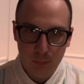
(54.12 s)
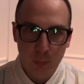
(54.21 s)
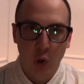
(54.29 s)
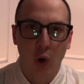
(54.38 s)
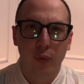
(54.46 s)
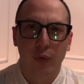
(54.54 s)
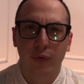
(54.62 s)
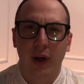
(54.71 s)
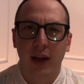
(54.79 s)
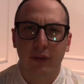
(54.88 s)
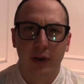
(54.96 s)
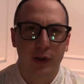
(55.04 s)
over
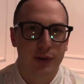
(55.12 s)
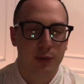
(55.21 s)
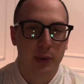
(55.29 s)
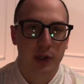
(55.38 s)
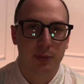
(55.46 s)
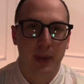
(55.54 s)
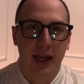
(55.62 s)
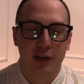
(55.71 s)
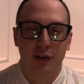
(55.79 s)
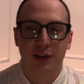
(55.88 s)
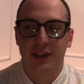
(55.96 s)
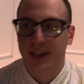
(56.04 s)
five years. We just passed
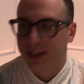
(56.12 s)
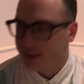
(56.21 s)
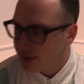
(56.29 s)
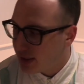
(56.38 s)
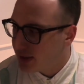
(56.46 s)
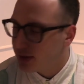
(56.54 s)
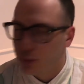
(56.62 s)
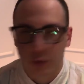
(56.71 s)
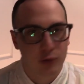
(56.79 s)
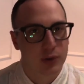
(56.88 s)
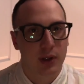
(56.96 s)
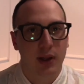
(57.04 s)
our sixth season, which
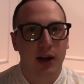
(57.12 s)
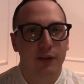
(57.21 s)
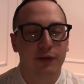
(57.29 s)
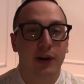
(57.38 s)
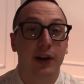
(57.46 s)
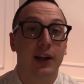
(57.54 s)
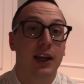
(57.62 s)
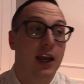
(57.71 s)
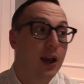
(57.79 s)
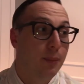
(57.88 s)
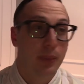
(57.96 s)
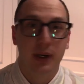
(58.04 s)
was a lot of fun.
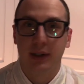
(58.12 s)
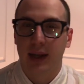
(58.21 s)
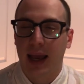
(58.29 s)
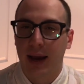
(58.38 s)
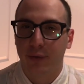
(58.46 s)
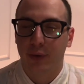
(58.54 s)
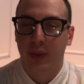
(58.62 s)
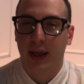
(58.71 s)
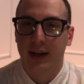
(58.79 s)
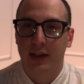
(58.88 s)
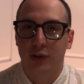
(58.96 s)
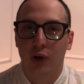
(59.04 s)
But after
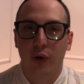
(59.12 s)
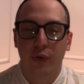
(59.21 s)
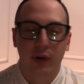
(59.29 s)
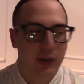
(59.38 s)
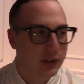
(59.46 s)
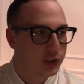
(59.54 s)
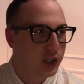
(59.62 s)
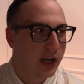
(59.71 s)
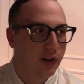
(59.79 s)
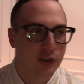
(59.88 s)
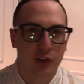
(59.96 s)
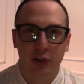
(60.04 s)
that is over, the
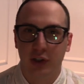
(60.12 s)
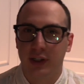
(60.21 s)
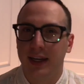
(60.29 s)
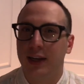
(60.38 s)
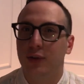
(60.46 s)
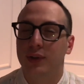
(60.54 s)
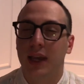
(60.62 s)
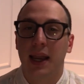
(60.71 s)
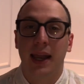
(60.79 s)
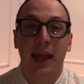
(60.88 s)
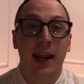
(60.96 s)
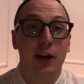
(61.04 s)
channel still continues,
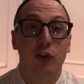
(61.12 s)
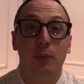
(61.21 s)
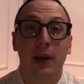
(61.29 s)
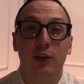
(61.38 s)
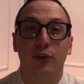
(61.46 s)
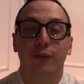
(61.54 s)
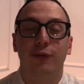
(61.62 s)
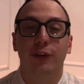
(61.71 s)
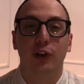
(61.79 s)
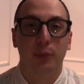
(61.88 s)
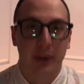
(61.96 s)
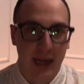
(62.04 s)
and I do my sort of
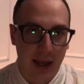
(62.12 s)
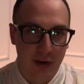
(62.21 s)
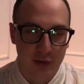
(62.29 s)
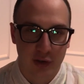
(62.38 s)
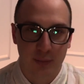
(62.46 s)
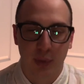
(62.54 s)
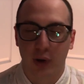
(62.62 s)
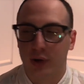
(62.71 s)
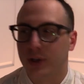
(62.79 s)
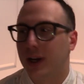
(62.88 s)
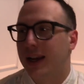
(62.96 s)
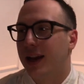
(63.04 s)
film analysis part
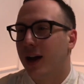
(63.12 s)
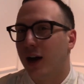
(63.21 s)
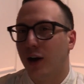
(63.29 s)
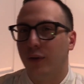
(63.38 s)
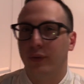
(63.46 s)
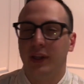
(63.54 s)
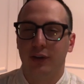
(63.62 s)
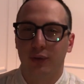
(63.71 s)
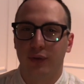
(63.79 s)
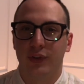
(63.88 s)
of these sort of